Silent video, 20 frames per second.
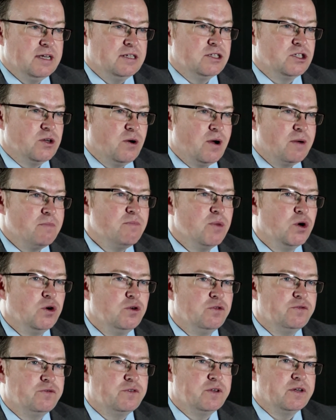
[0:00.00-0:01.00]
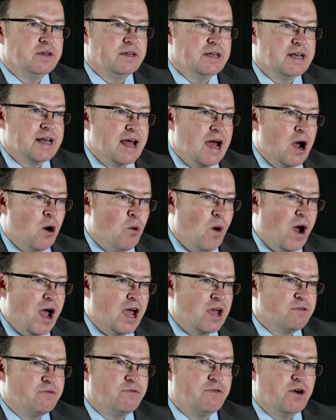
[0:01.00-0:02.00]
And so I moved
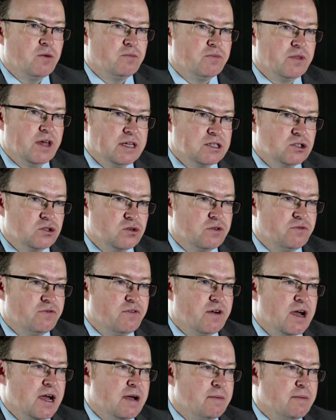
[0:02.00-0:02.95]
away from that sort of